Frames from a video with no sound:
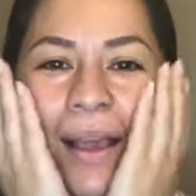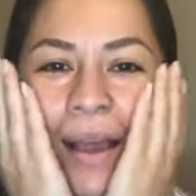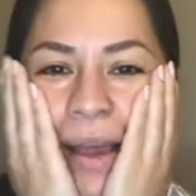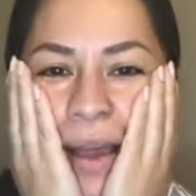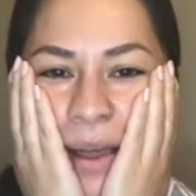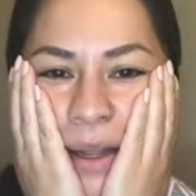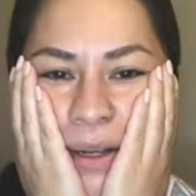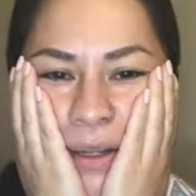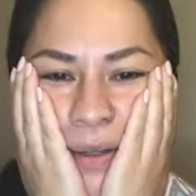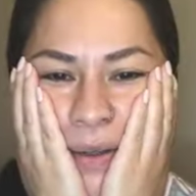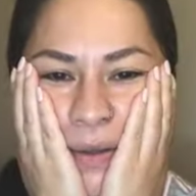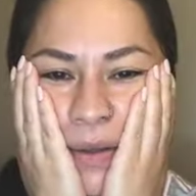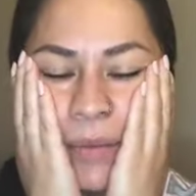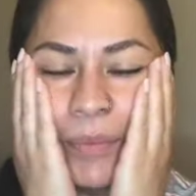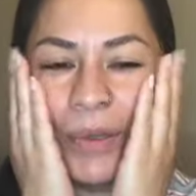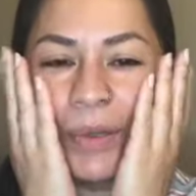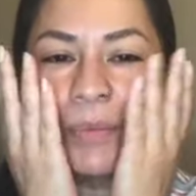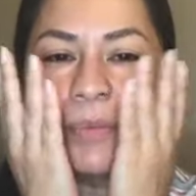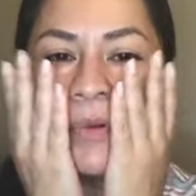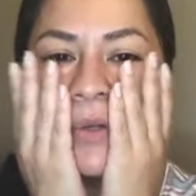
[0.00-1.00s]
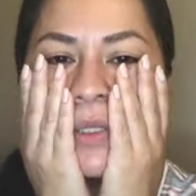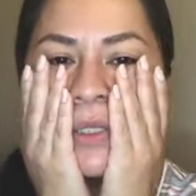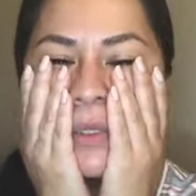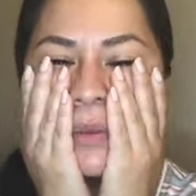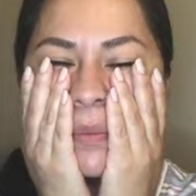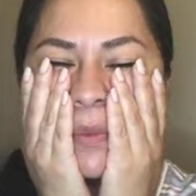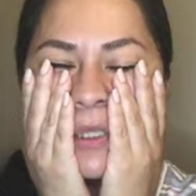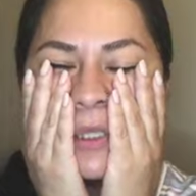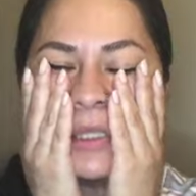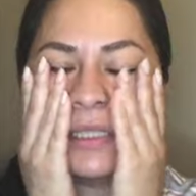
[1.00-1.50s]
Add a little bit more to
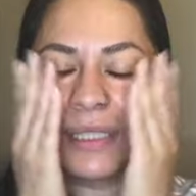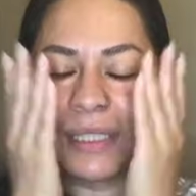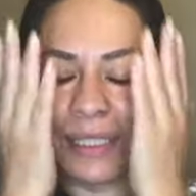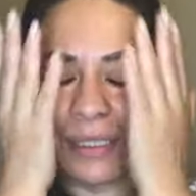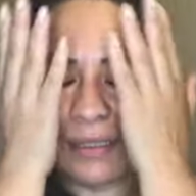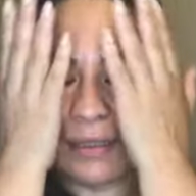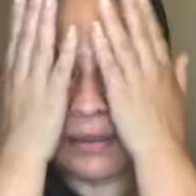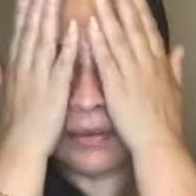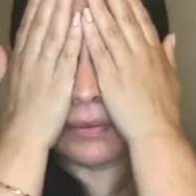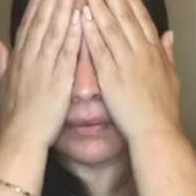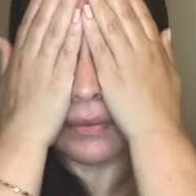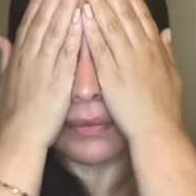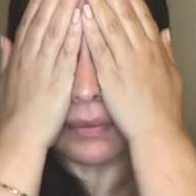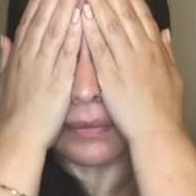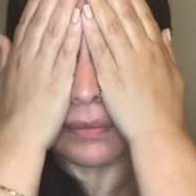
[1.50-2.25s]
my skin,